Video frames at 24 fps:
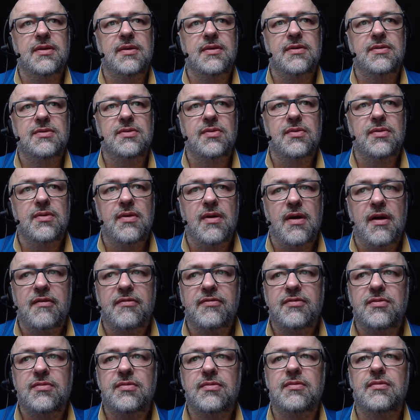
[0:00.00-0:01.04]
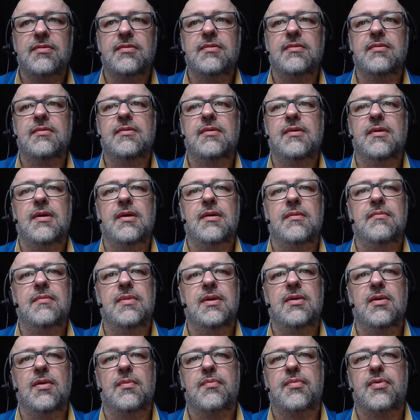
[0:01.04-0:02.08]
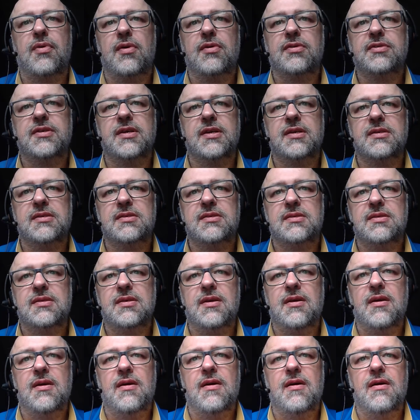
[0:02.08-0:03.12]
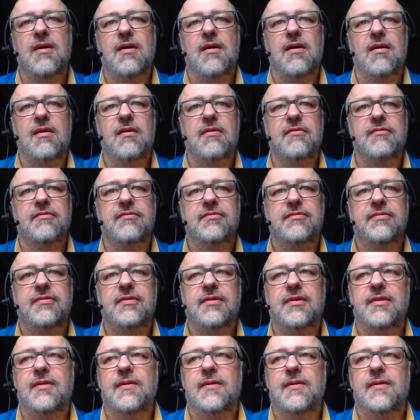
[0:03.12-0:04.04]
So you have to be in a process of